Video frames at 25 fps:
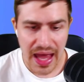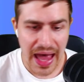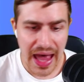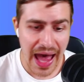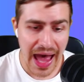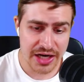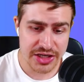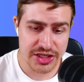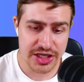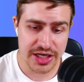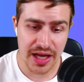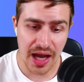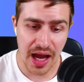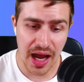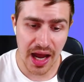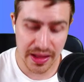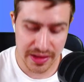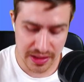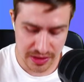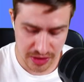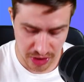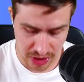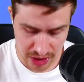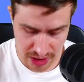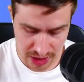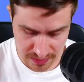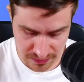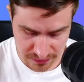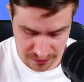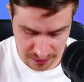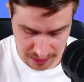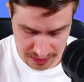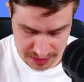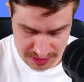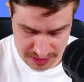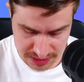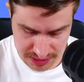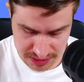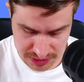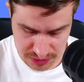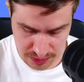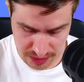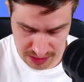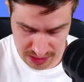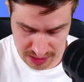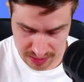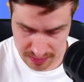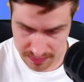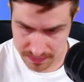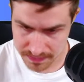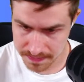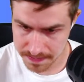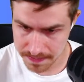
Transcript: Actually higher than Nottingham Forest this week.